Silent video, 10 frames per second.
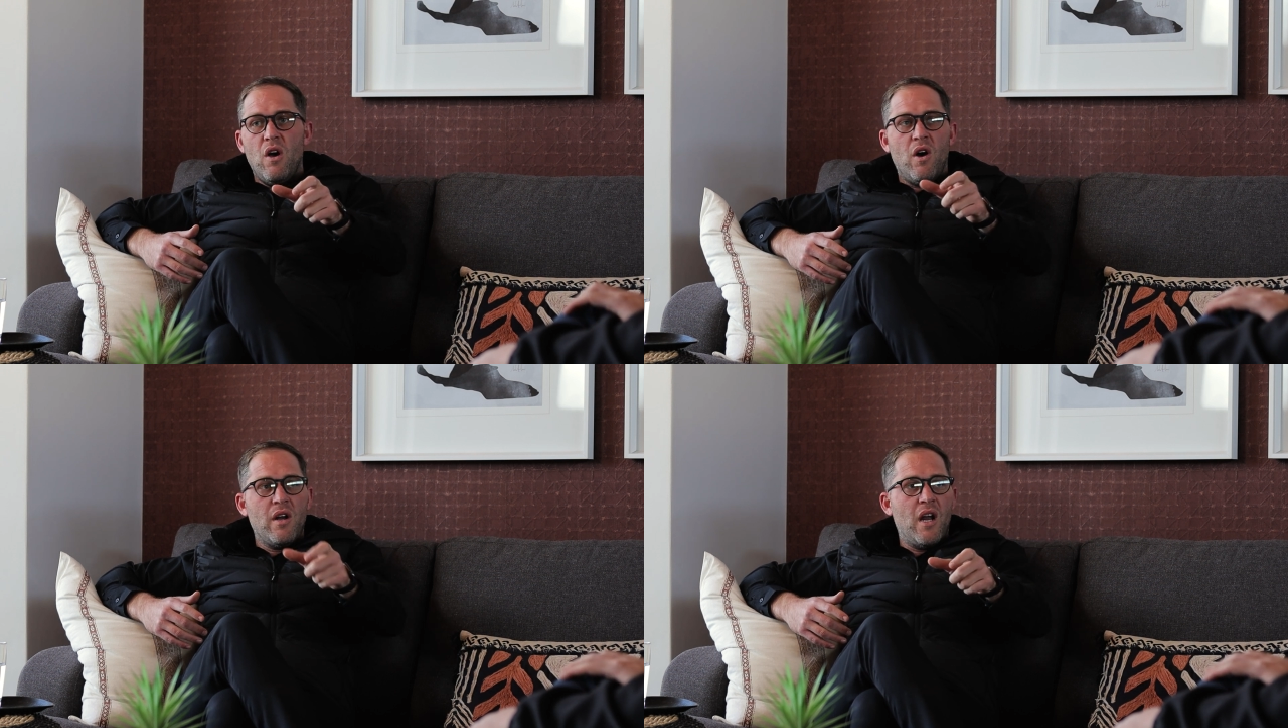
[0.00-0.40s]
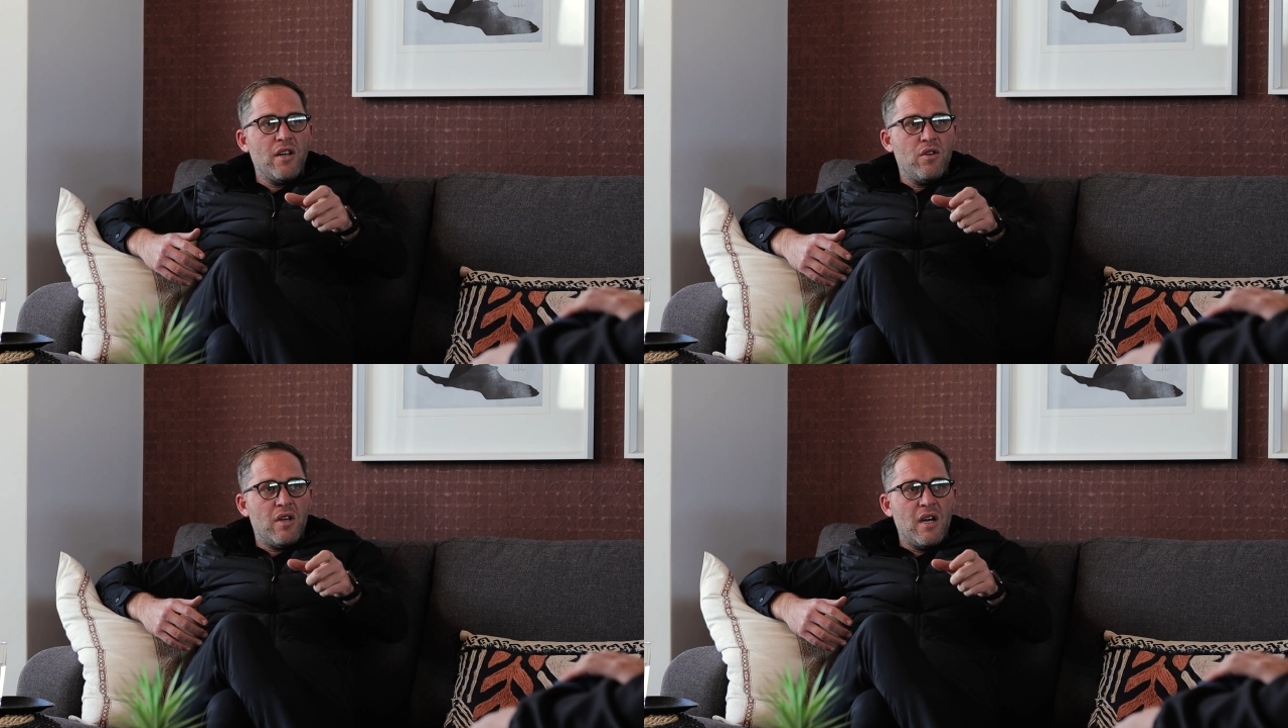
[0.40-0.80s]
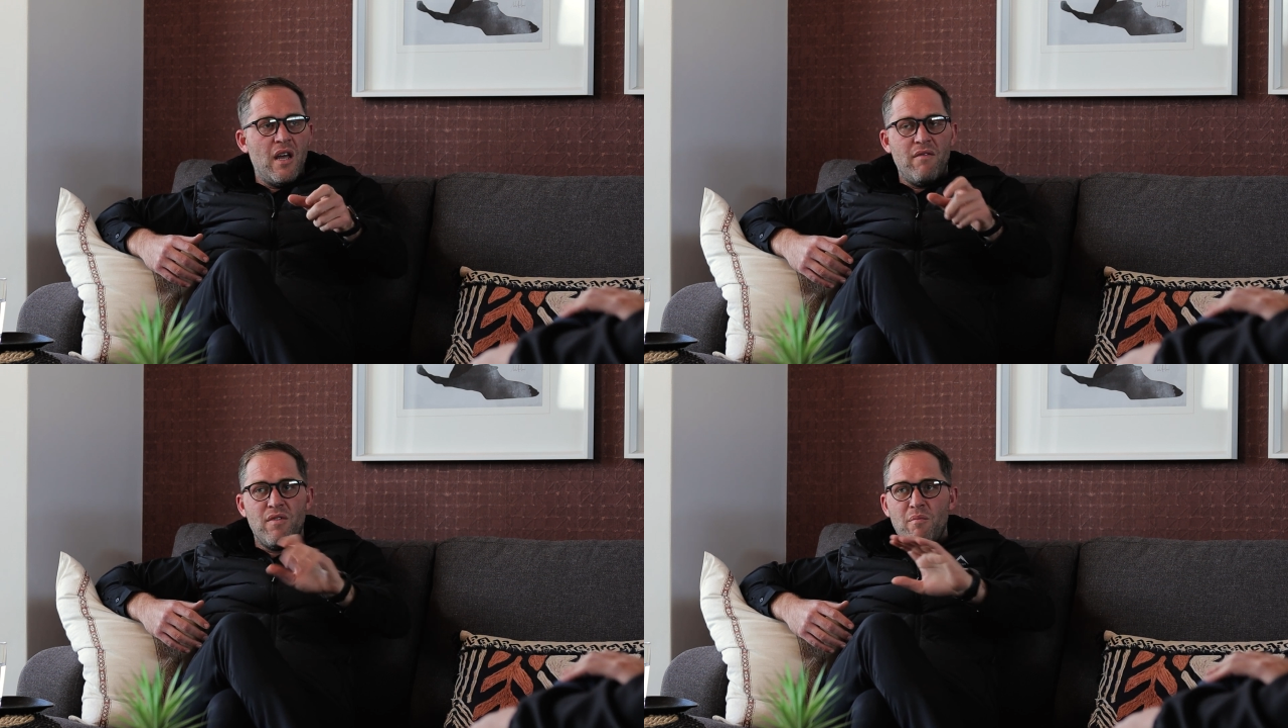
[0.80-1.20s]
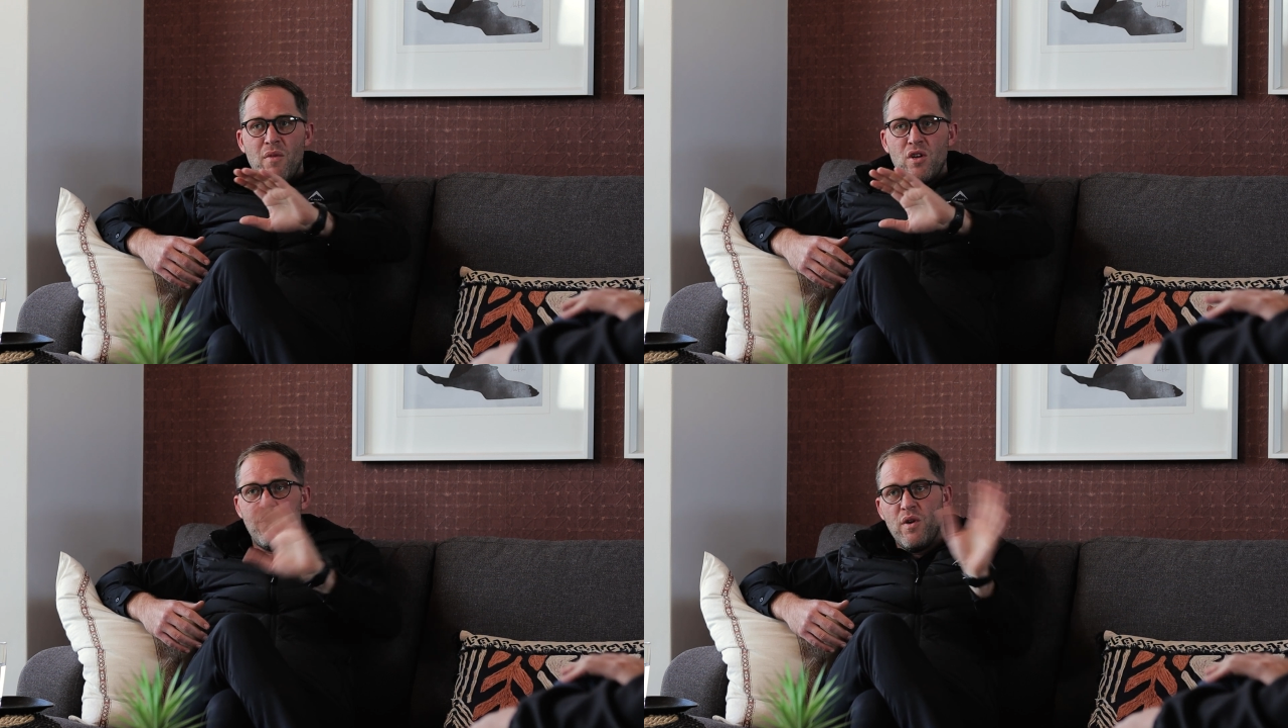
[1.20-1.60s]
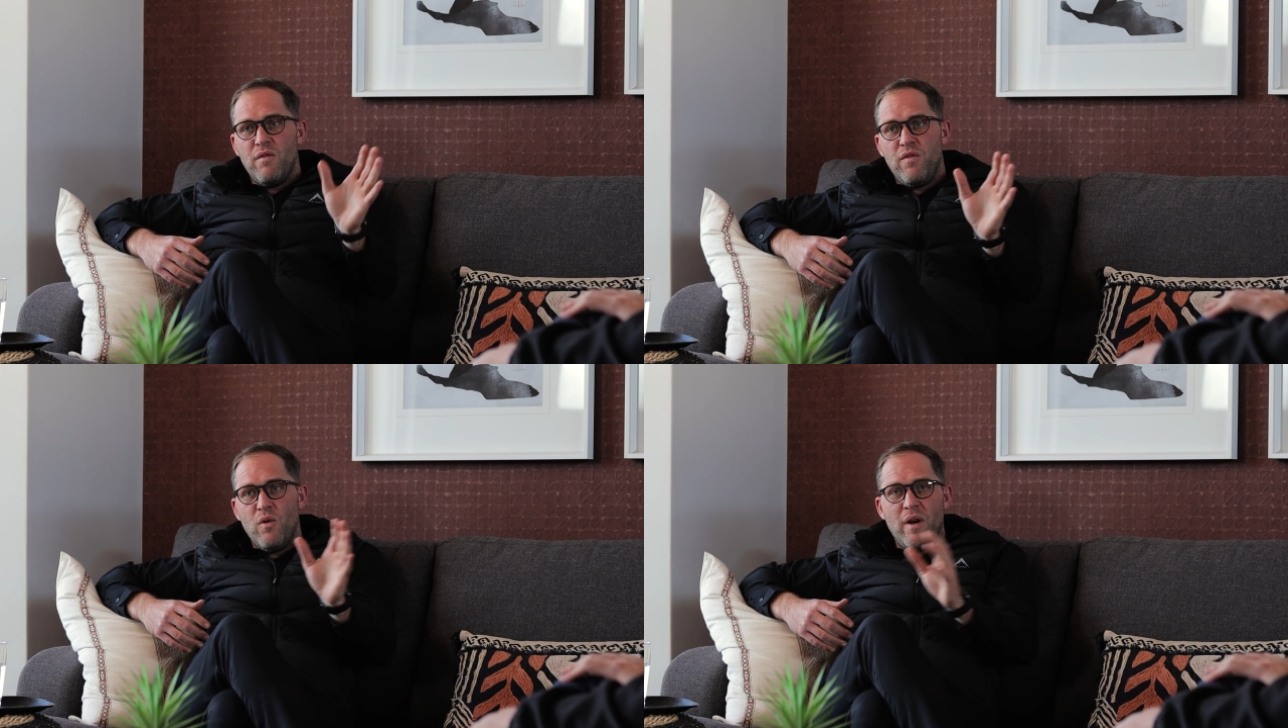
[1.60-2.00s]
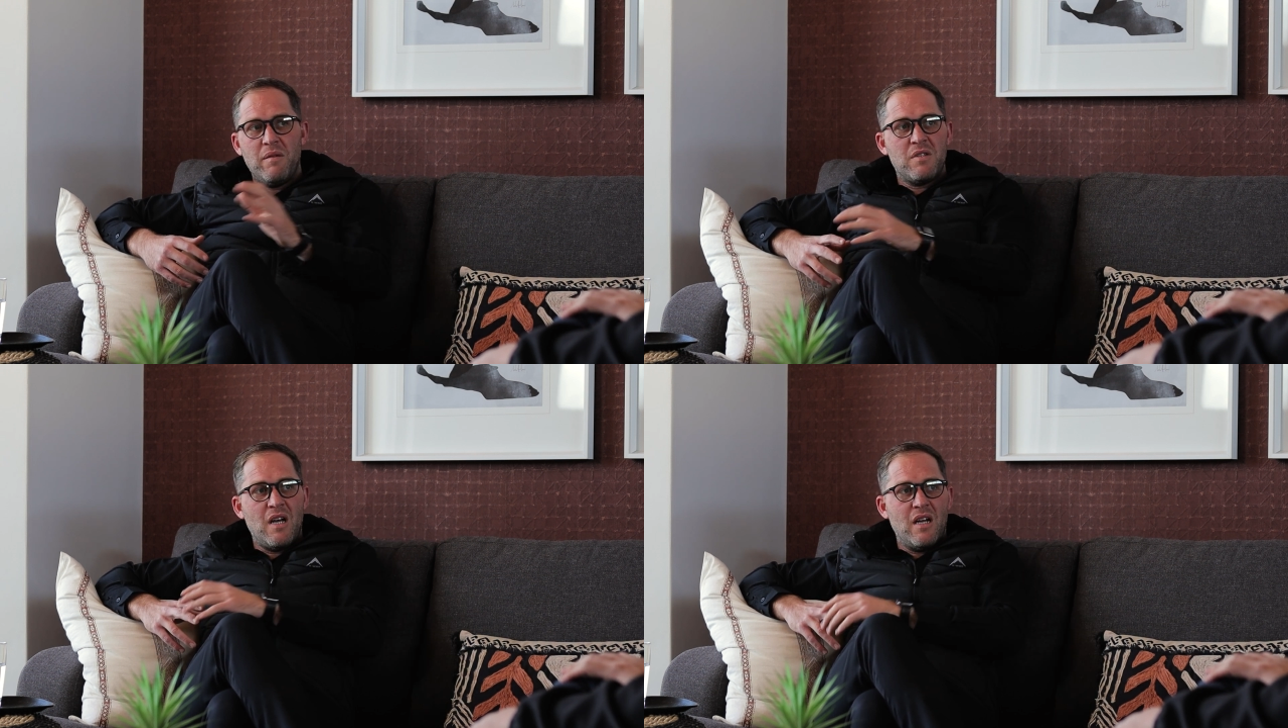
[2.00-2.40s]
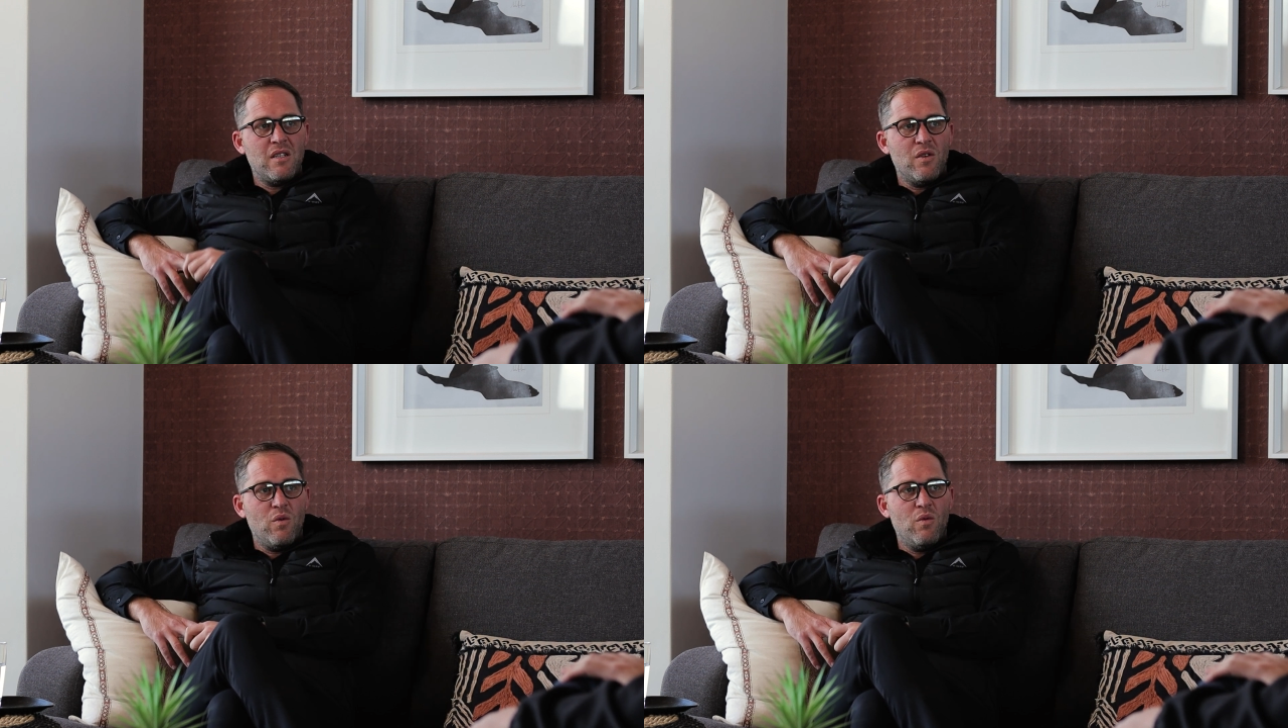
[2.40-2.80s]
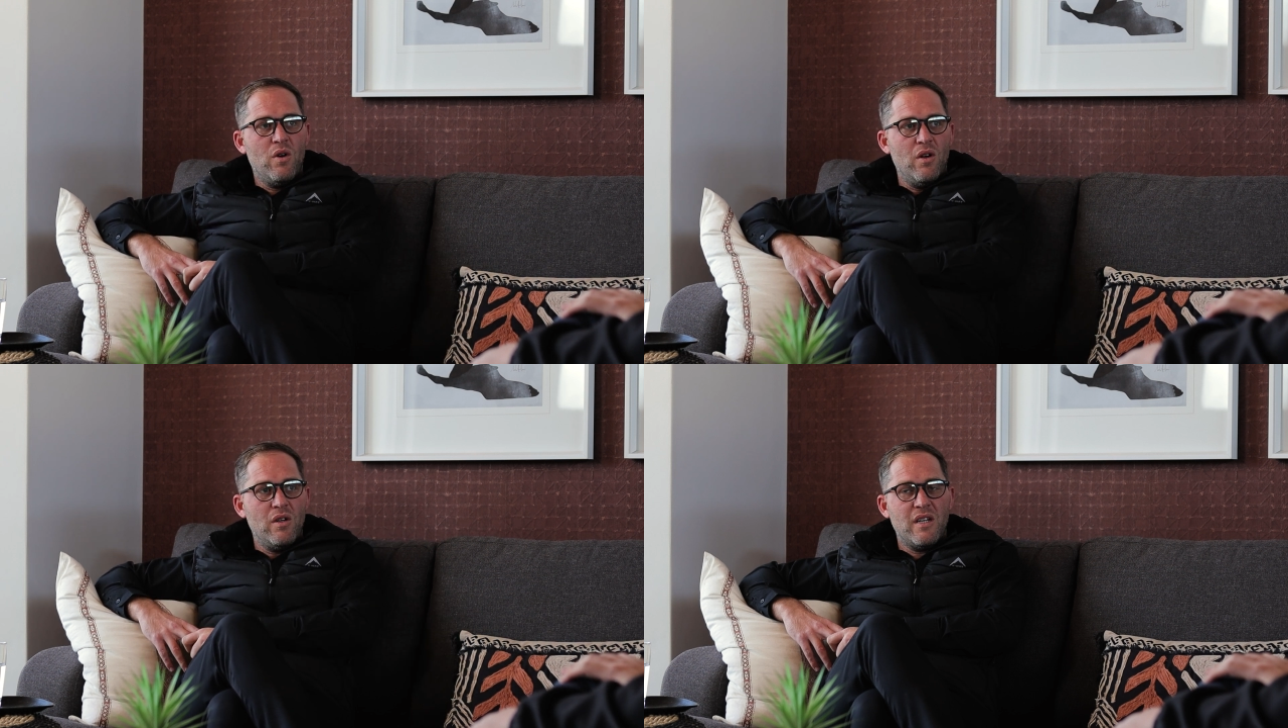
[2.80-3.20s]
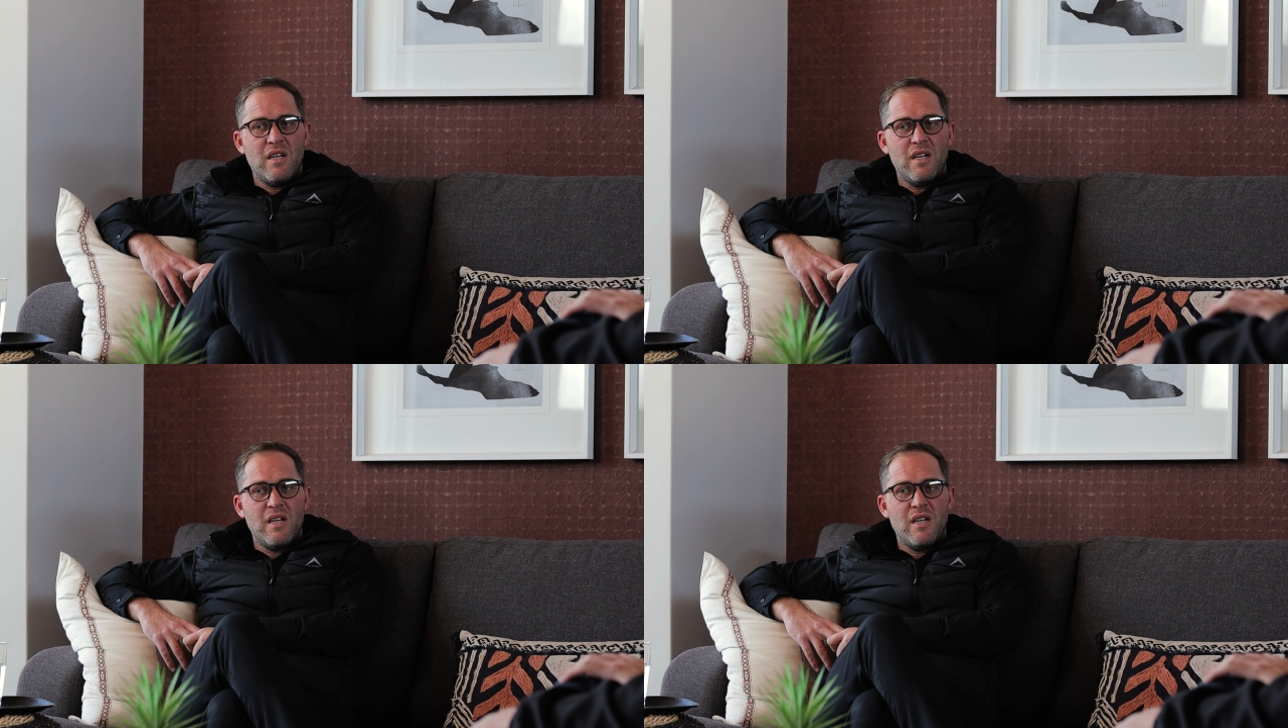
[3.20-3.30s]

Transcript: Online, you can have the most beautiful website in the world.